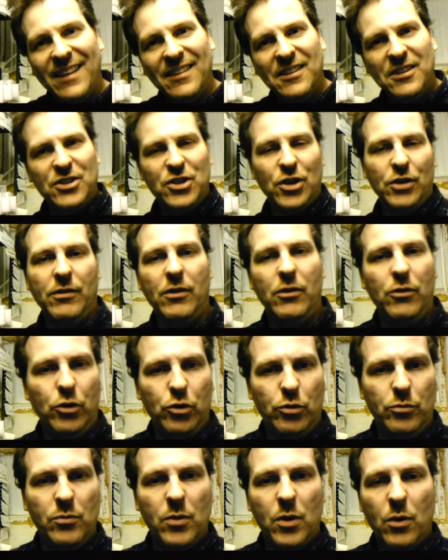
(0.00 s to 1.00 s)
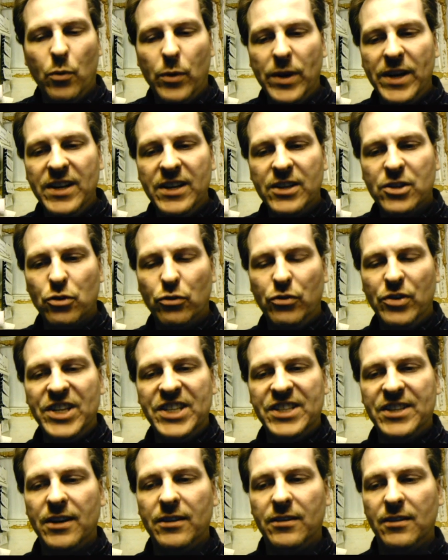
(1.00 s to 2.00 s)
in the server room, we need to
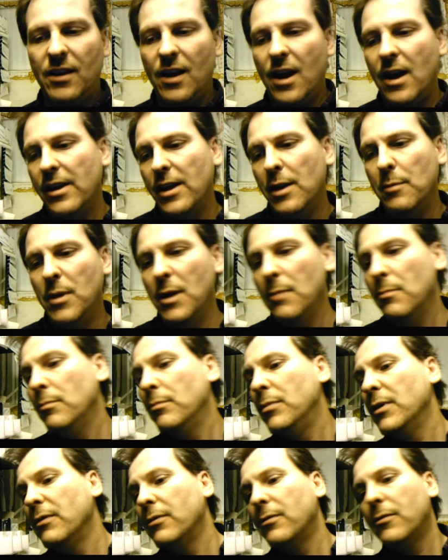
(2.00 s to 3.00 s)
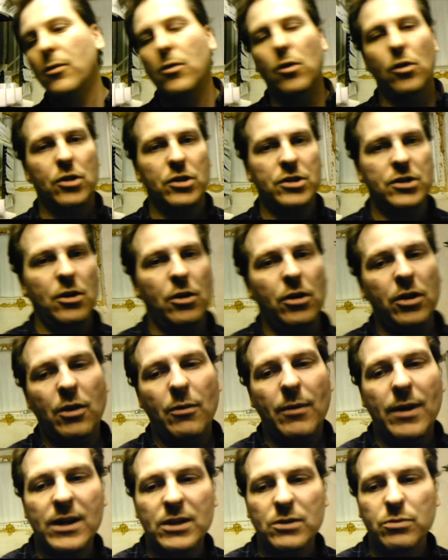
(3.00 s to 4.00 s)
reset the IMM because
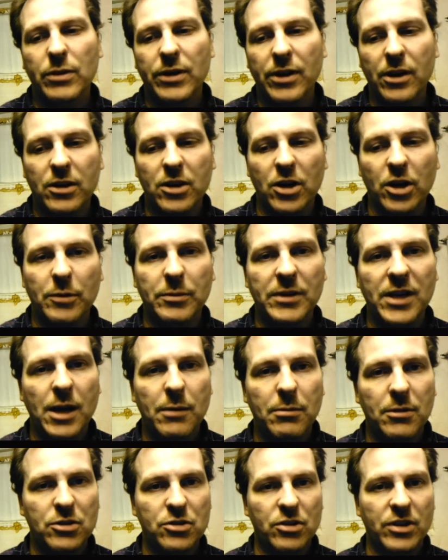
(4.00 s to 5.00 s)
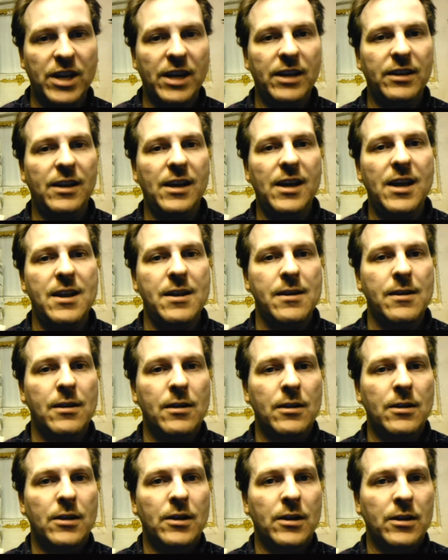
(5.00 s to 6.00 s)
otherwise we're not going to be able to get in.
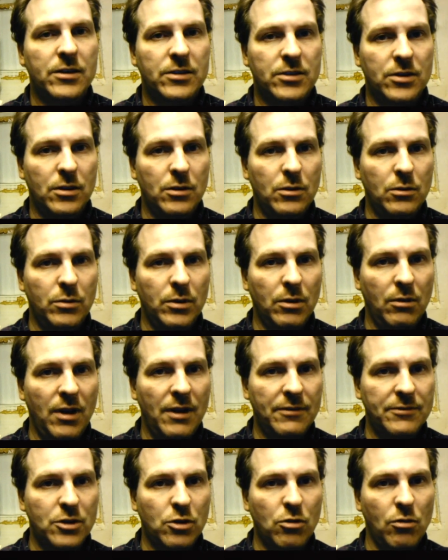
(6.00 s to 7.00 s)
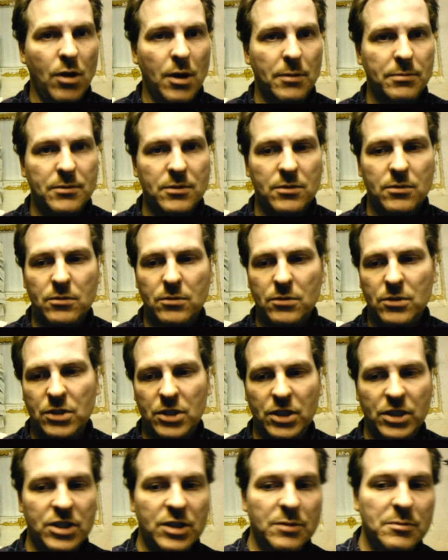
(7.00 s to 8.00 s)
So we'll have to go up
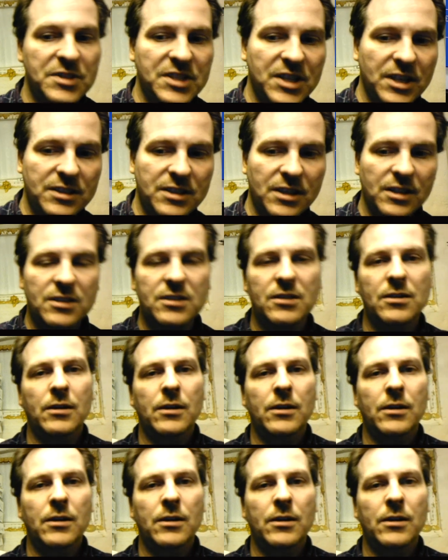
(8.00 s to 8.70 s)
System Settings